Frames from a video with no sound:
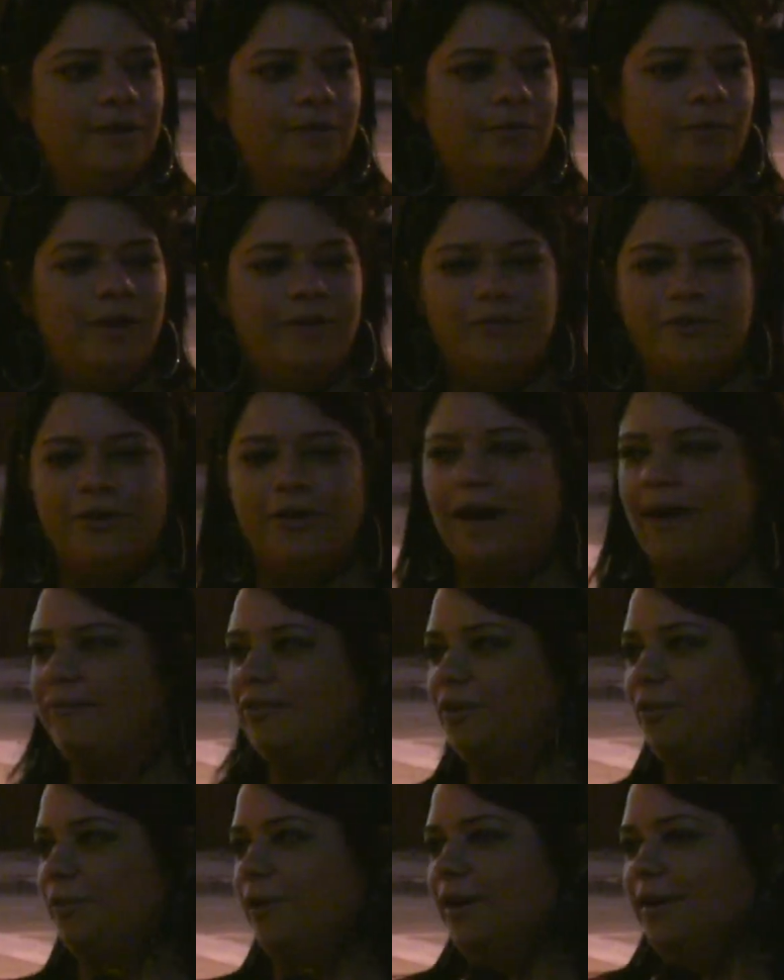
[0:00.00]
well, if you don't
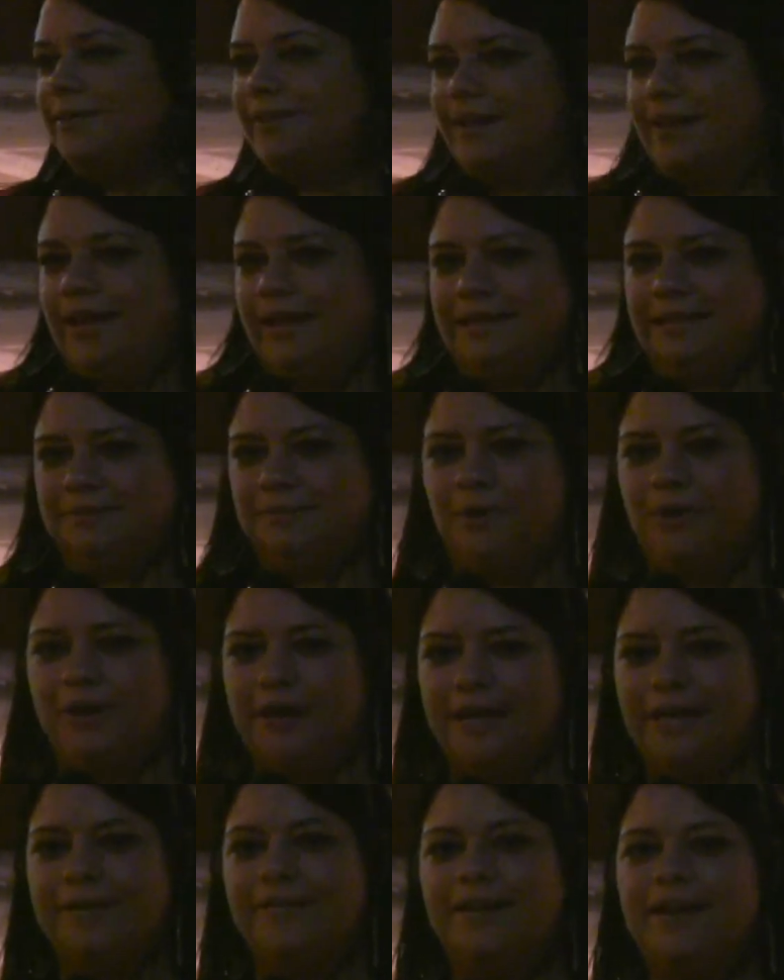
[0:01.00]
have to work the next
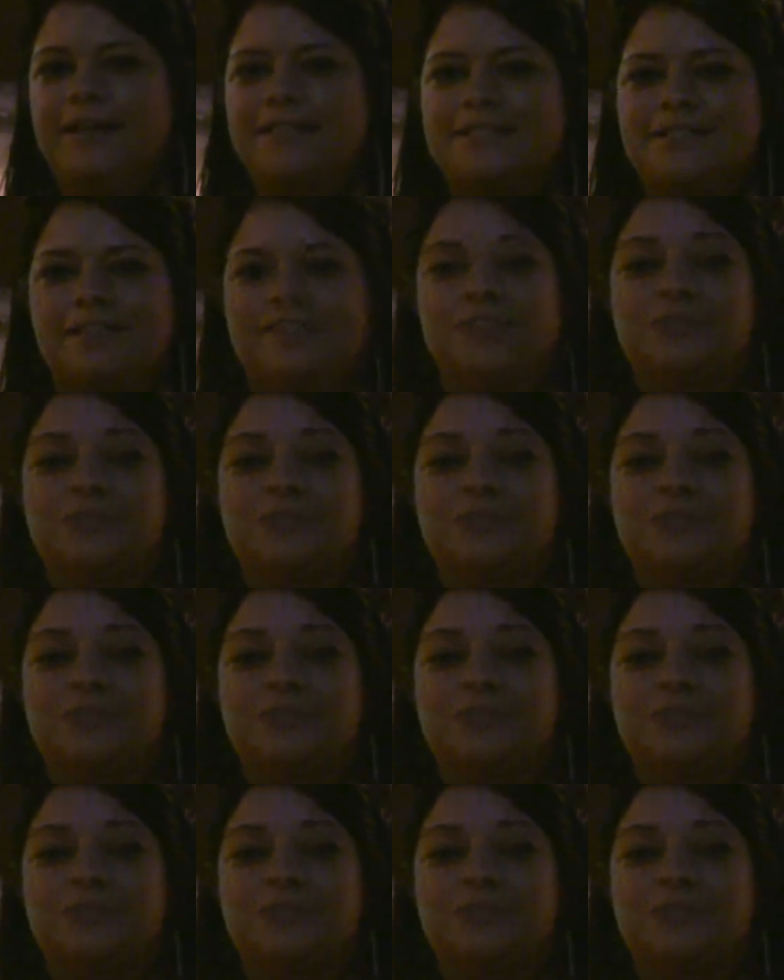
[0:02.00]
morning, then it's the